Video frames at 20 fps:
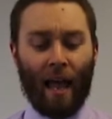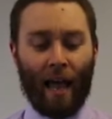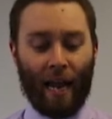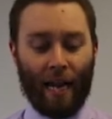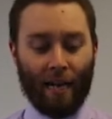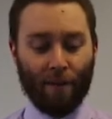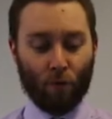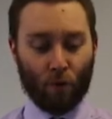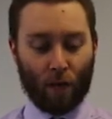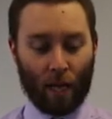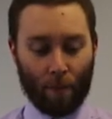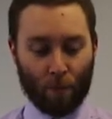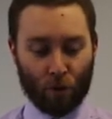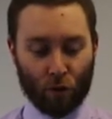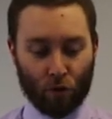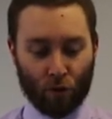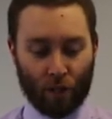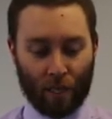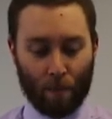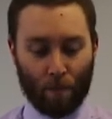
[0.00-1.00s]
A-Level
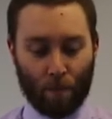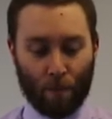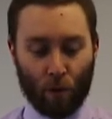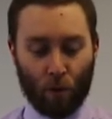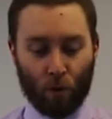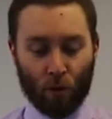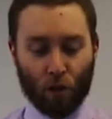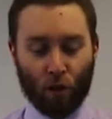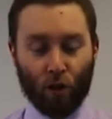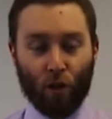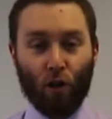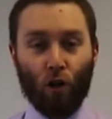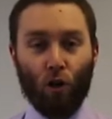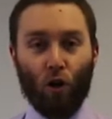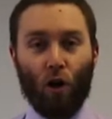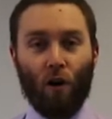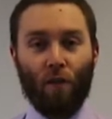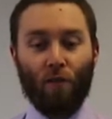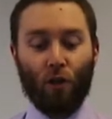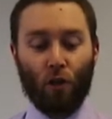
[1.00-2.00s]
Chemistry builds on a
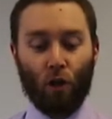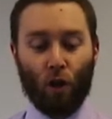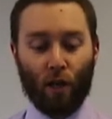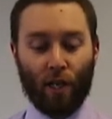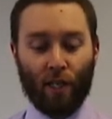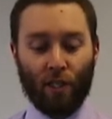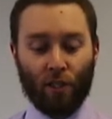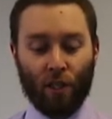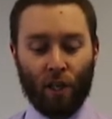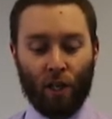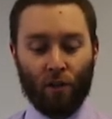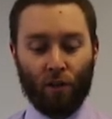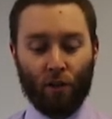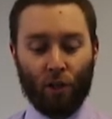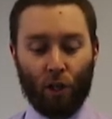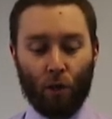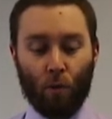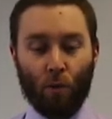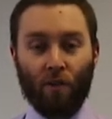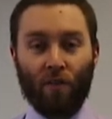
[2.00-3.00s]
lot of the knowledge that
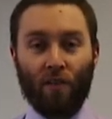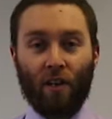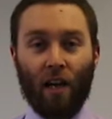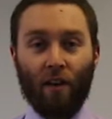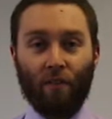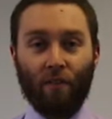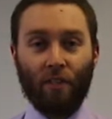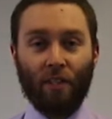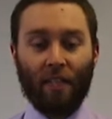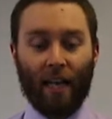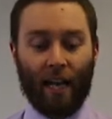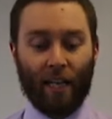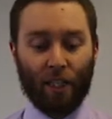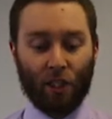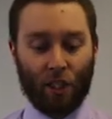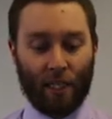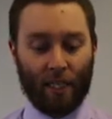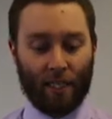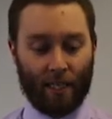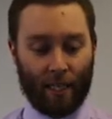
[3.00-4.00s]
you would have covered
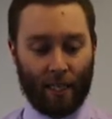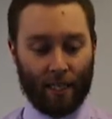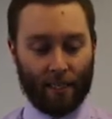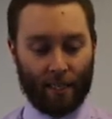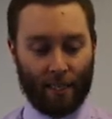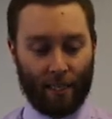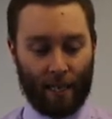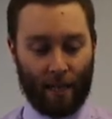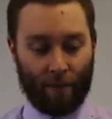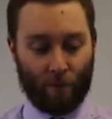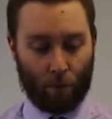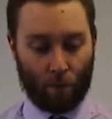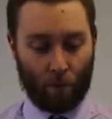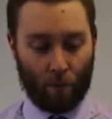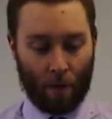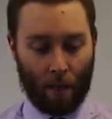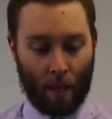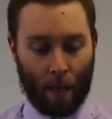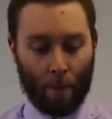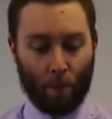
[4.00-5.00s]
at GCSE level,
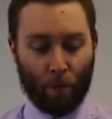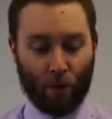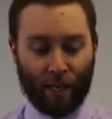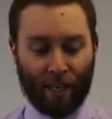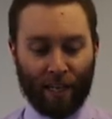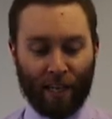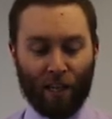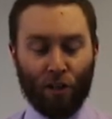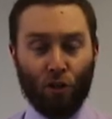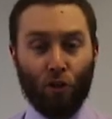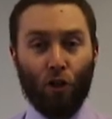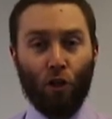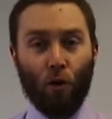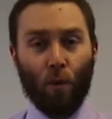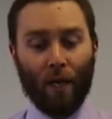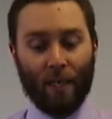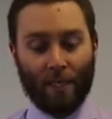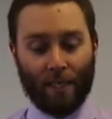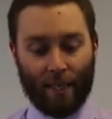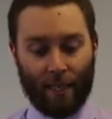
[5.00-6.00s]
bringing in
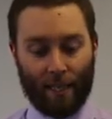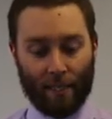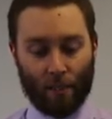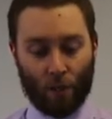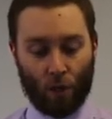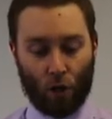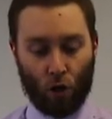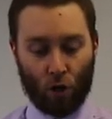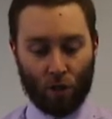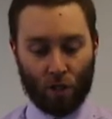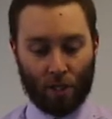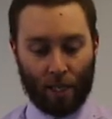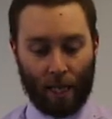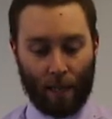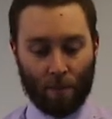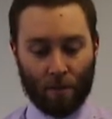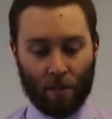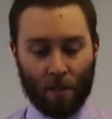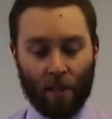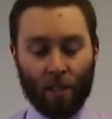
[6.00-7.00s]
new ideas and
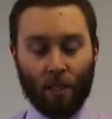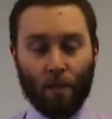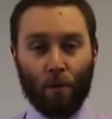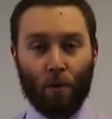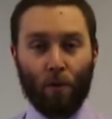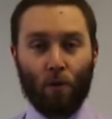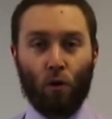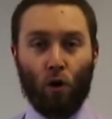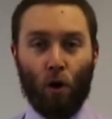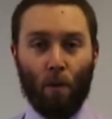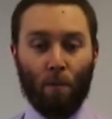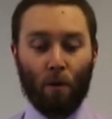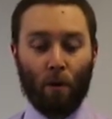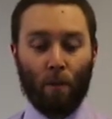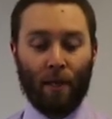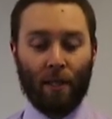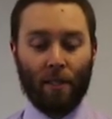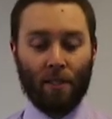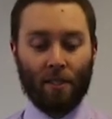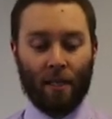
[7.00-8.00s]
concepts to both
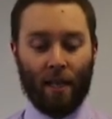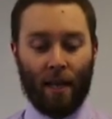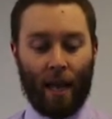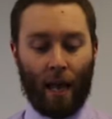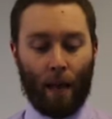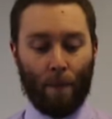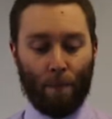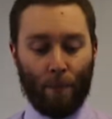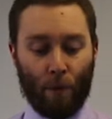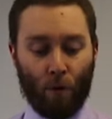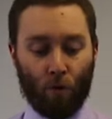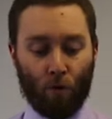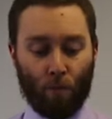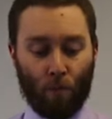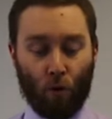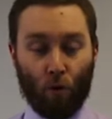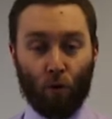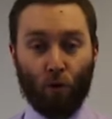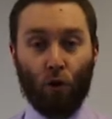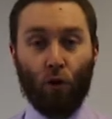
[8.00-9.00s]
complement and build
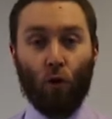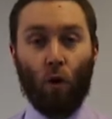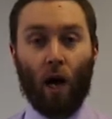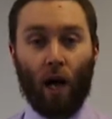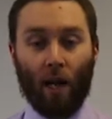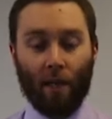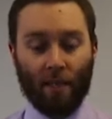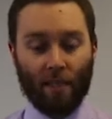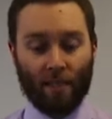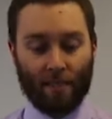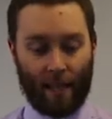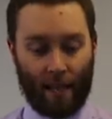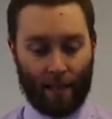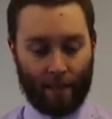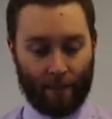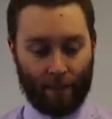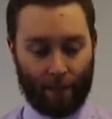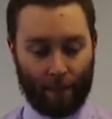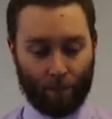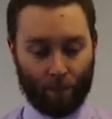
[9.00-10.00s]
upon your
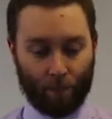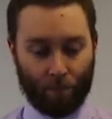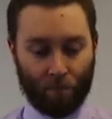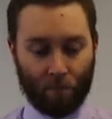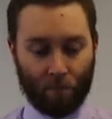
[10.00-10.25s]
understanding.